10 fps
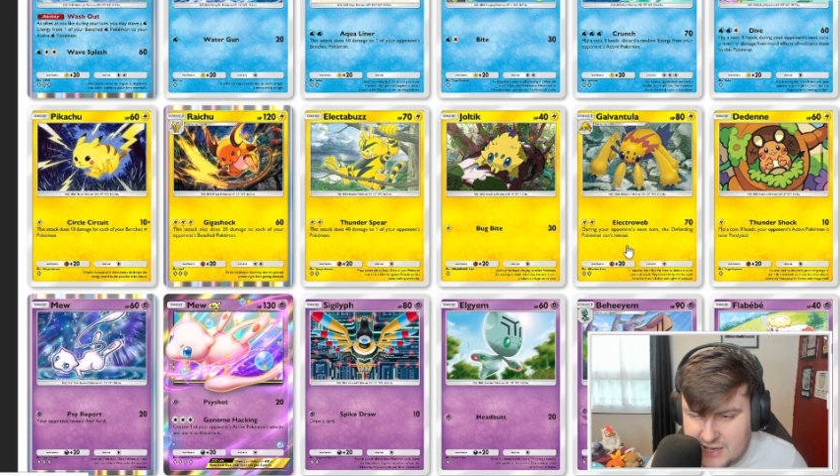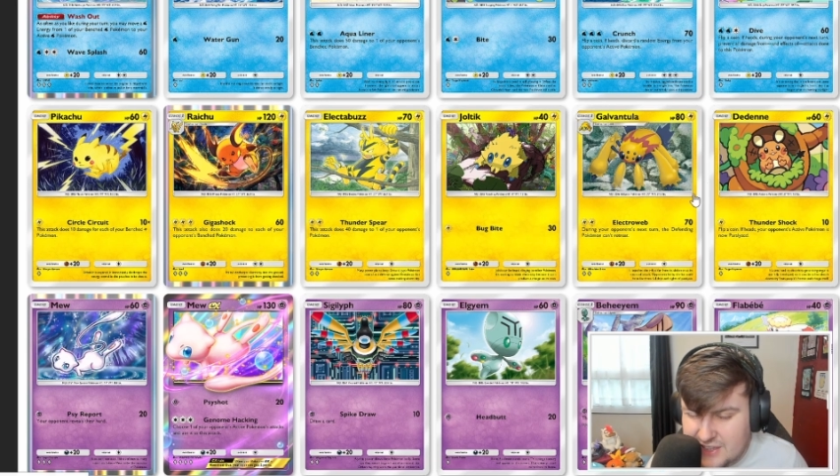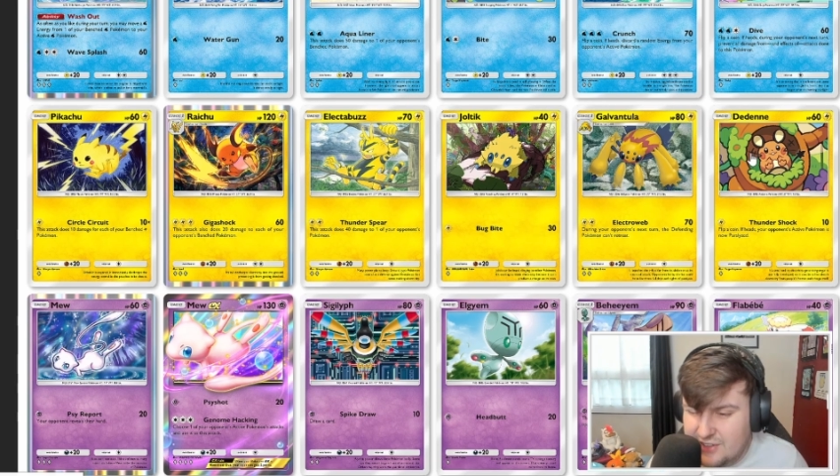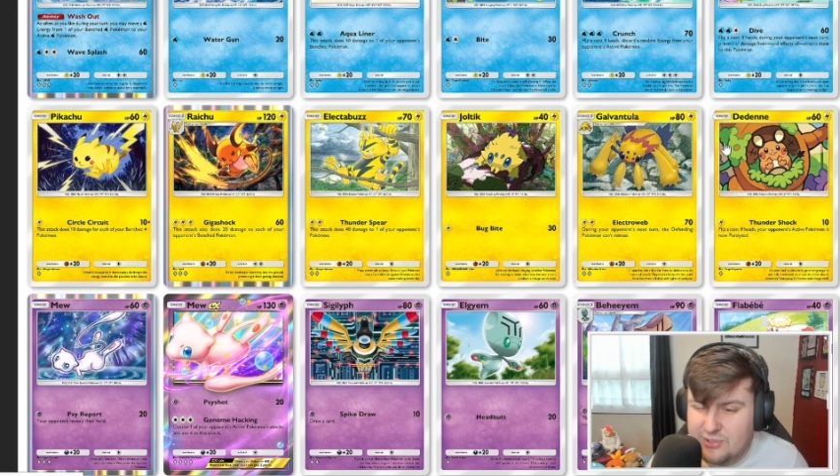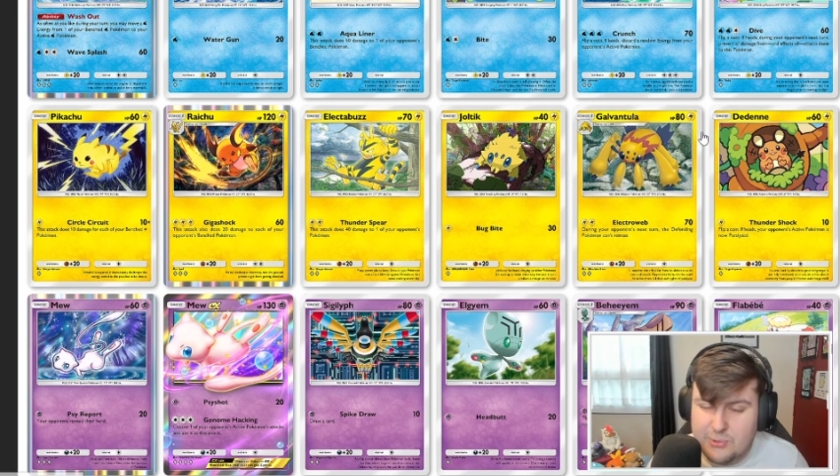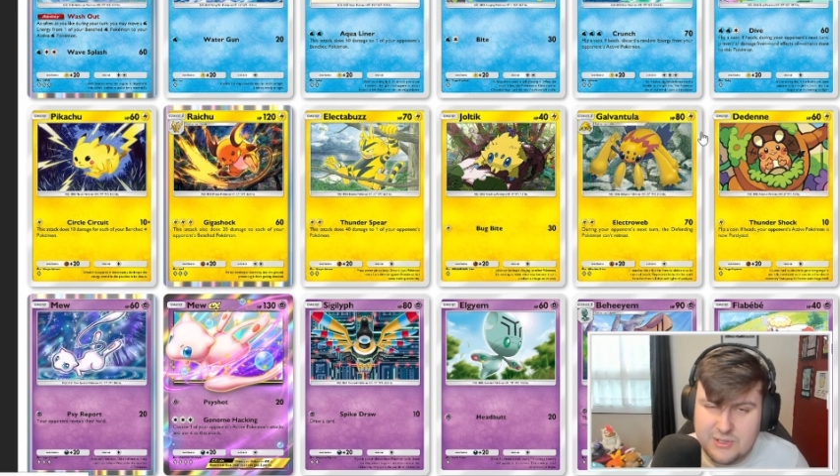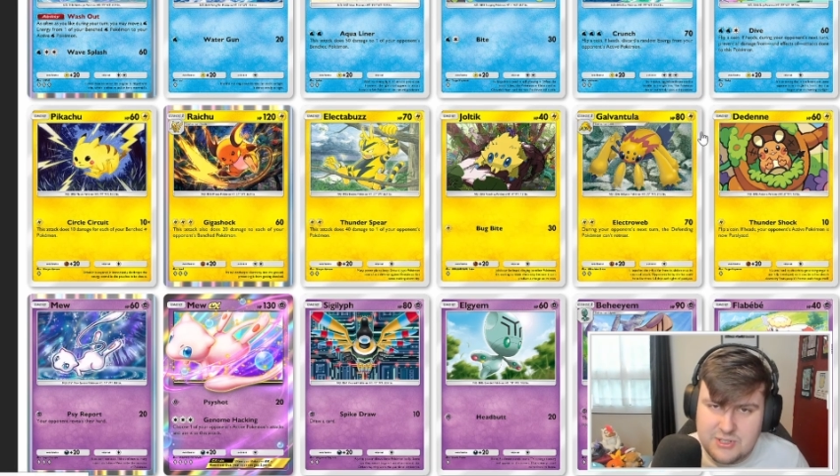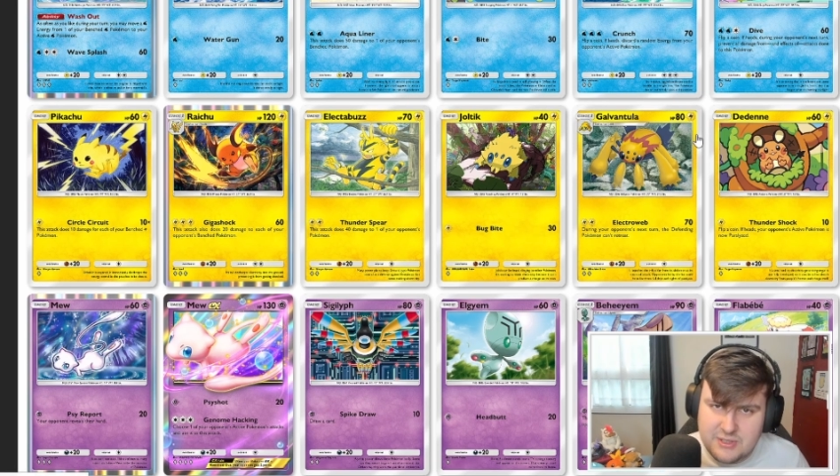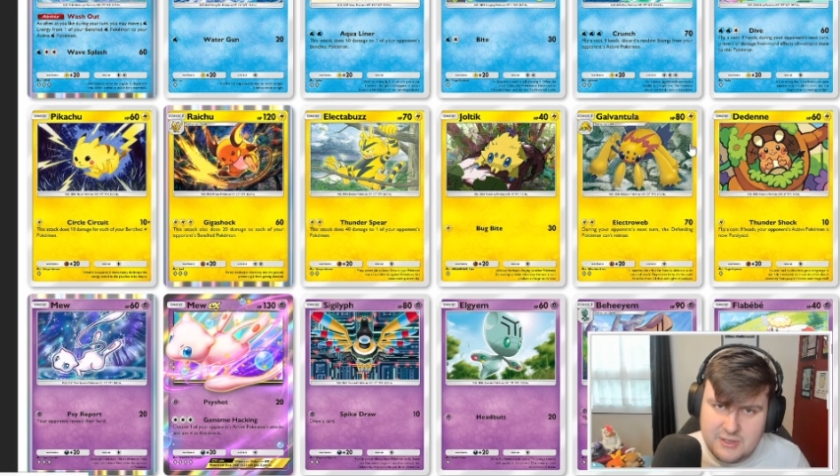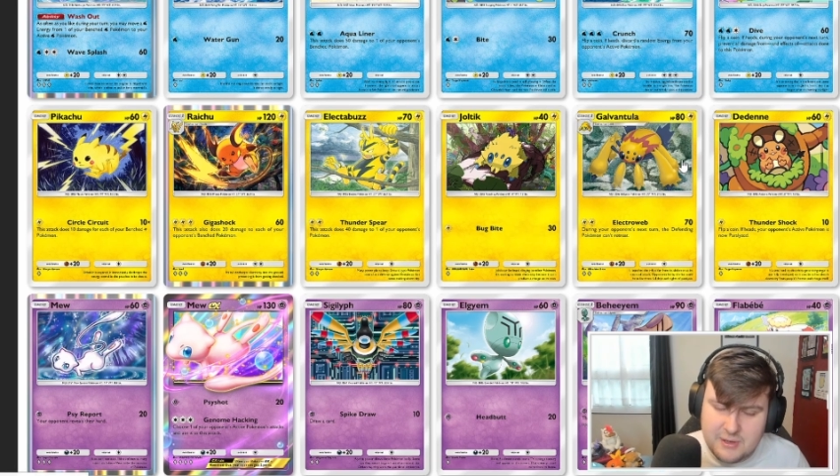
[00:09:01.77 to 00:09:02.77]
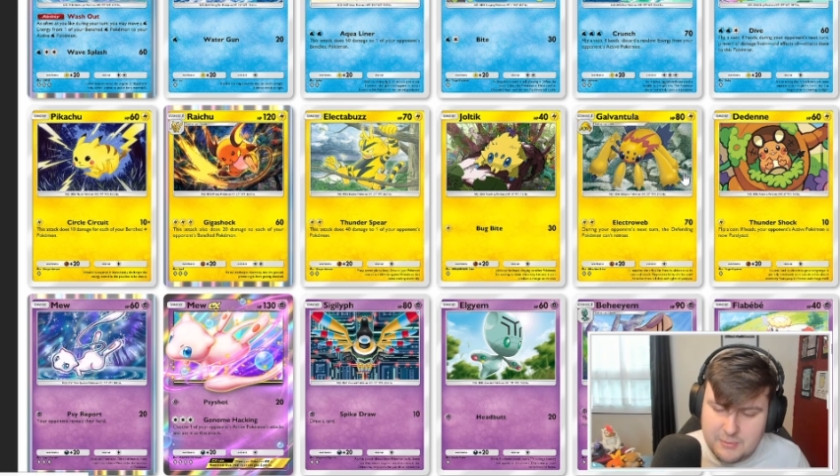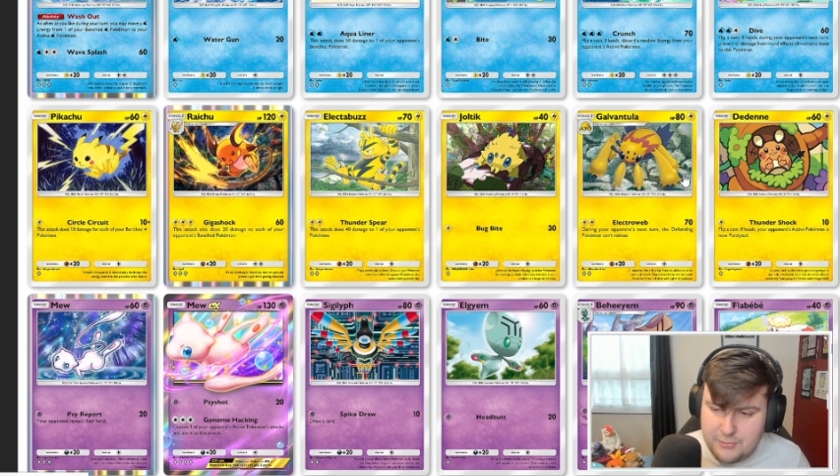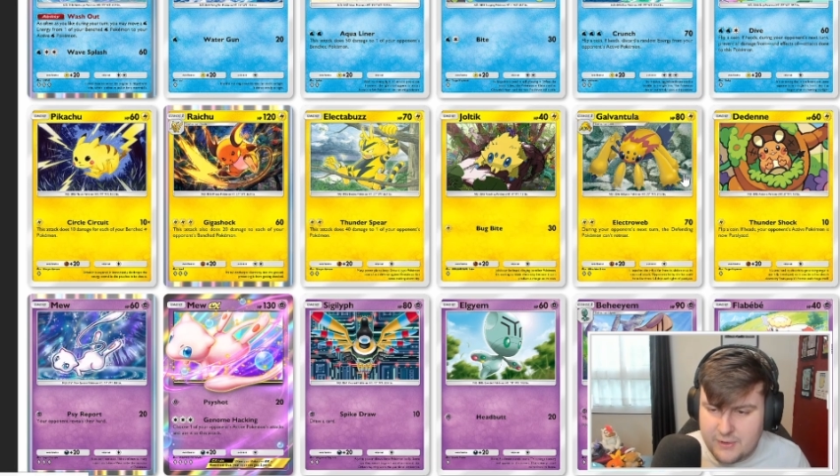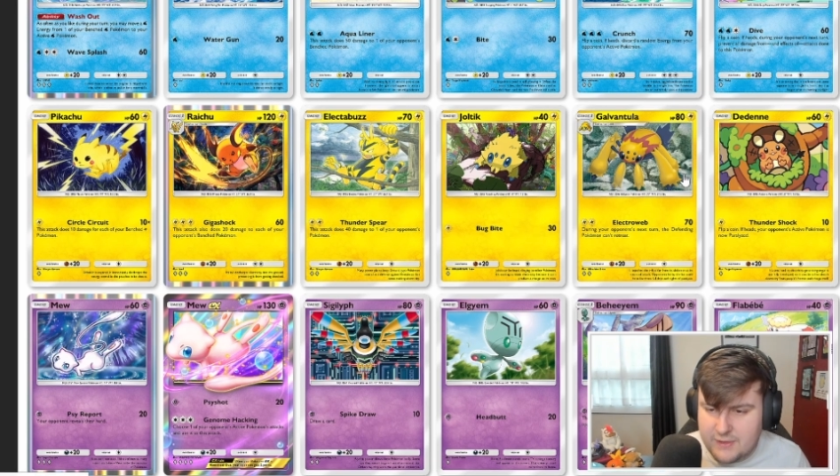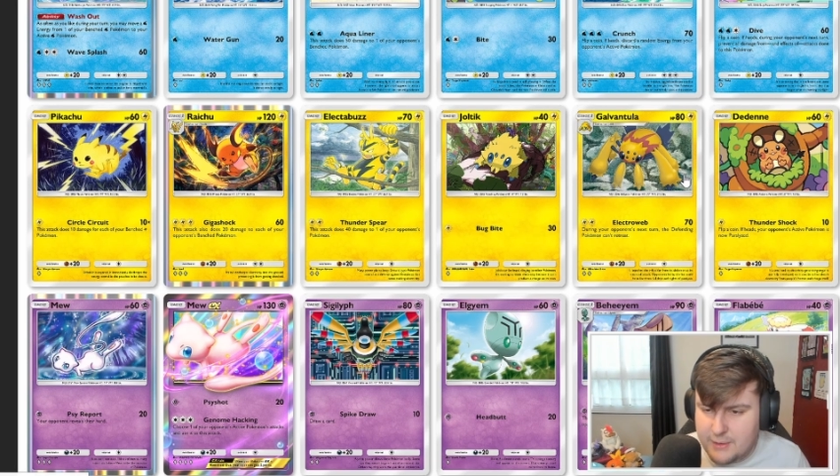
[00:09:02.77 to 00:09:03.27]
It is squishy though, and we
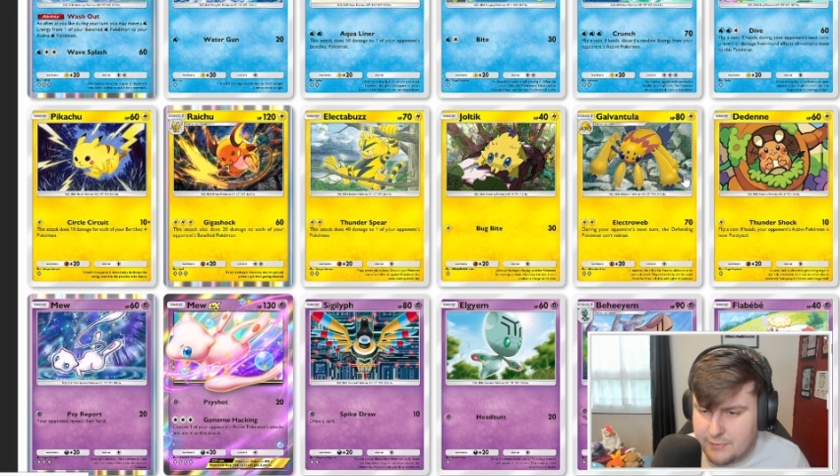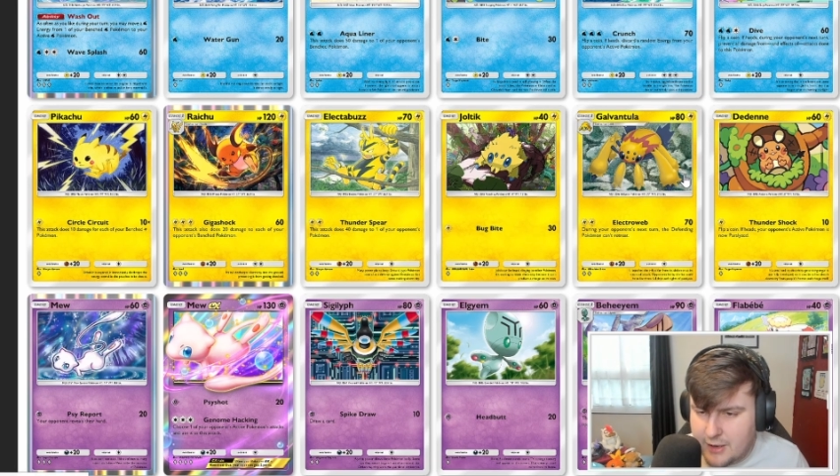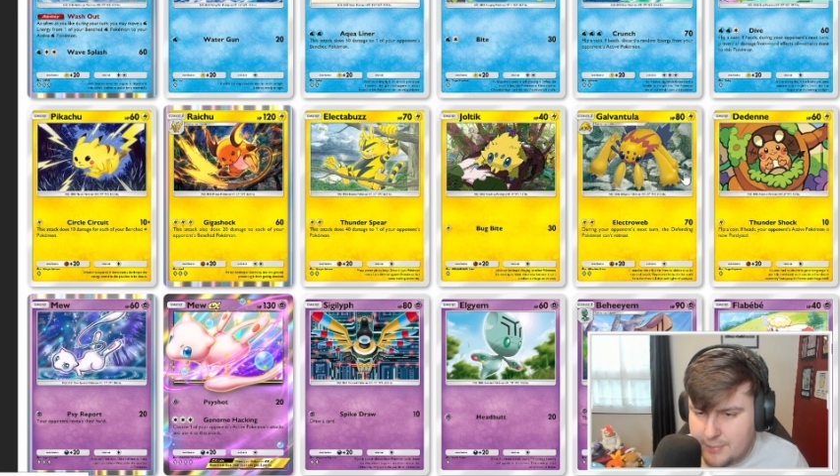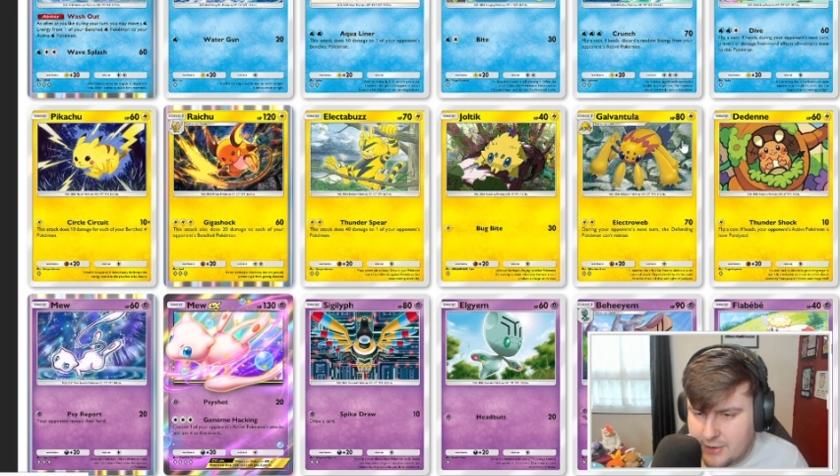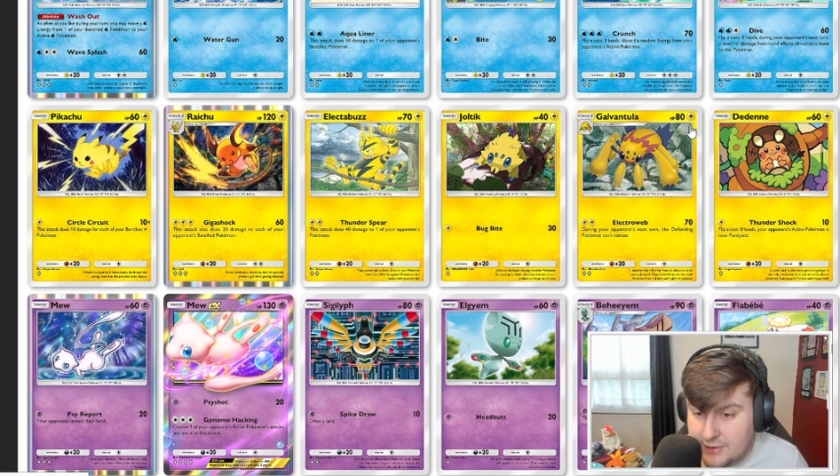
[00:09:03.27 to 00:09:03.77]
found that with Arbok,